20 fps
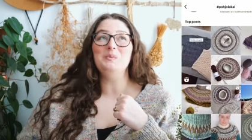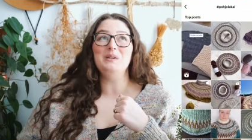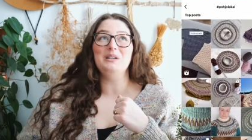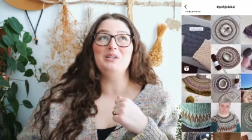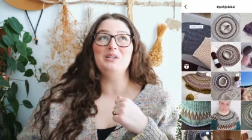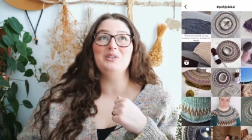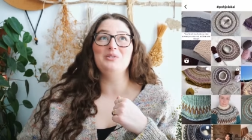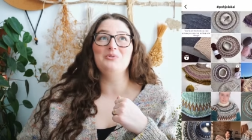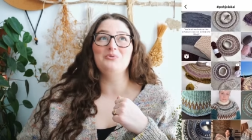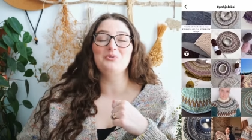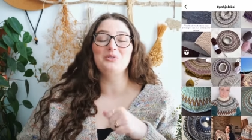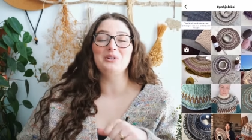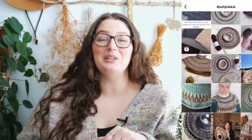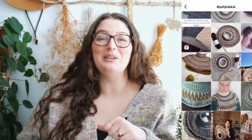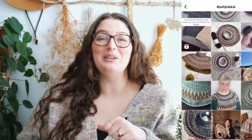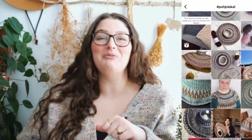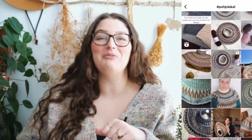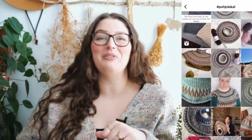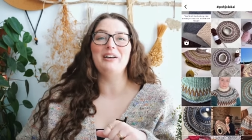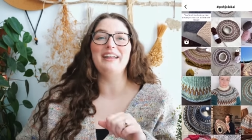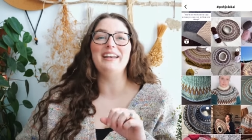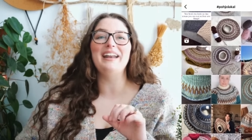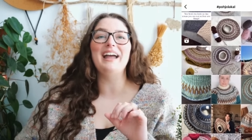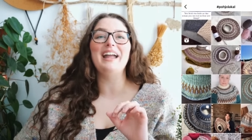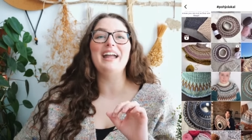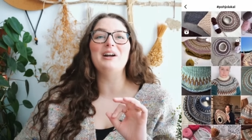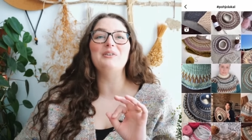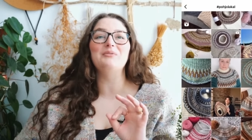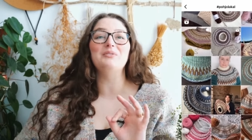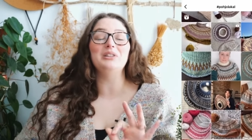been really fun.
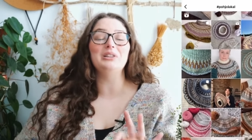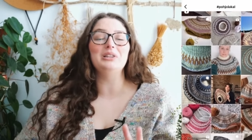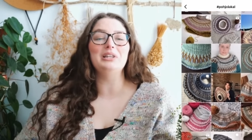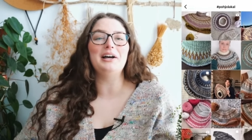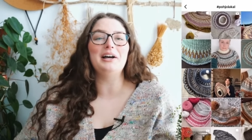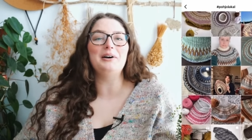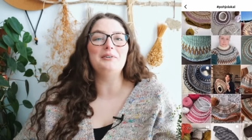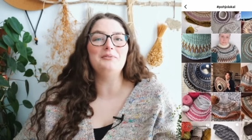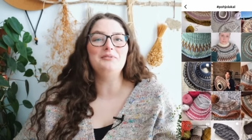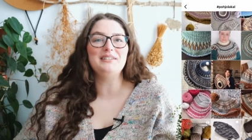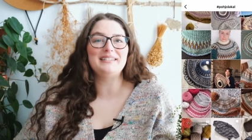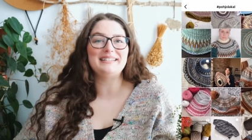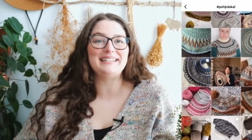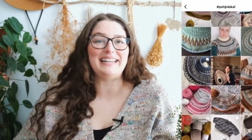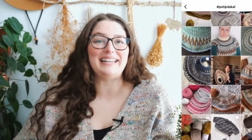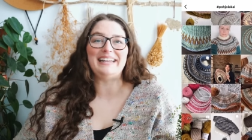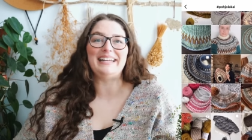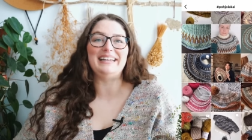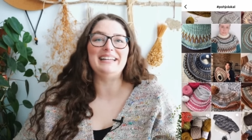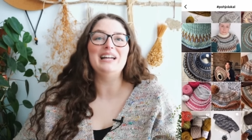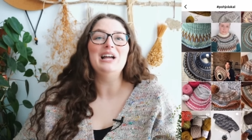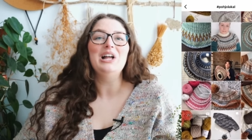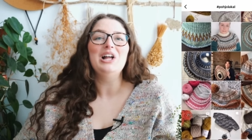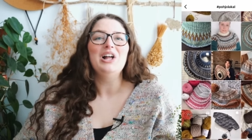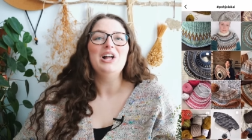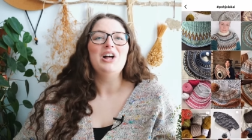I have loved seeing